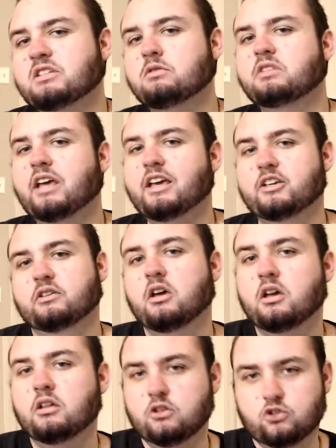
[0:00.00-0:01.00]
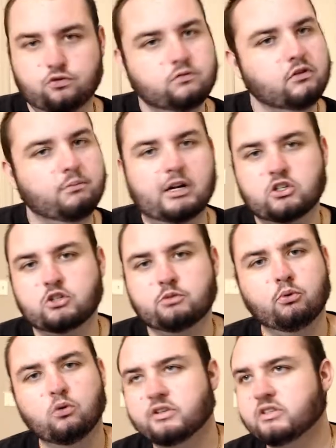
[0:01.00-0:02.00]
single day, the truth about
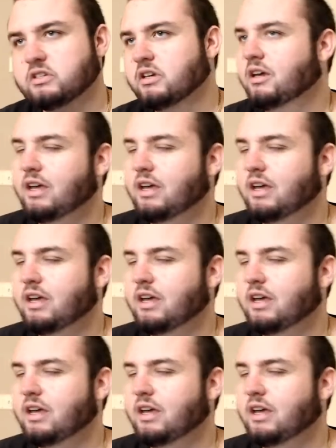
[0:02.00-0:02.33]
sports,